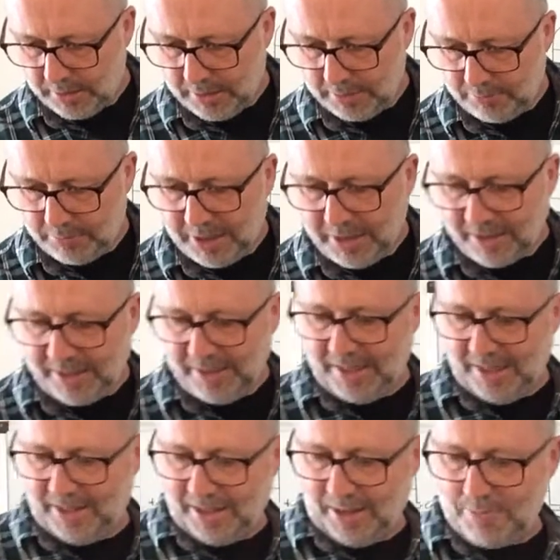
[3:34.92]

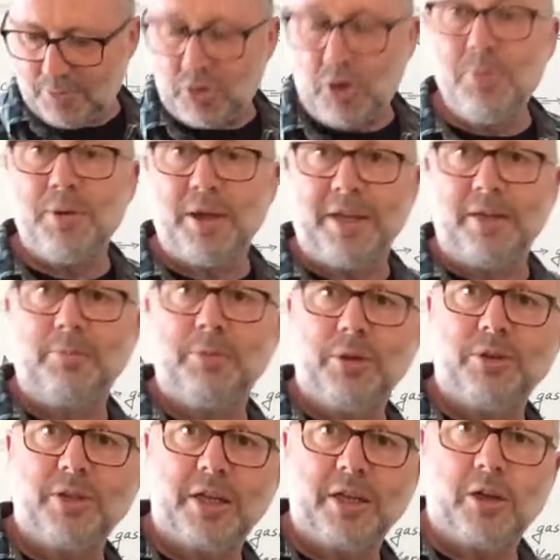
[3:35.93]
propane and
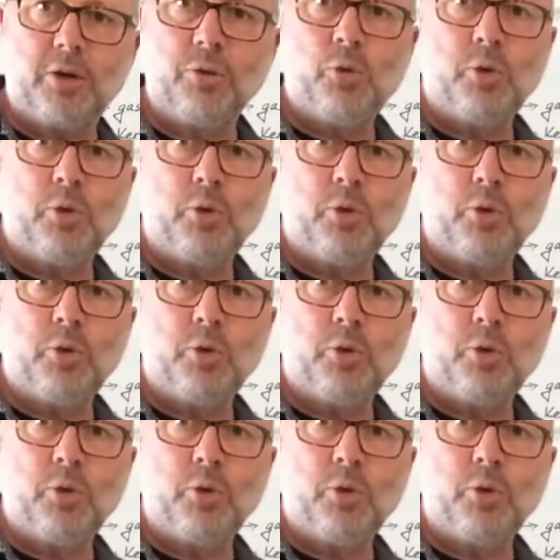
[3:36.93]
butane are all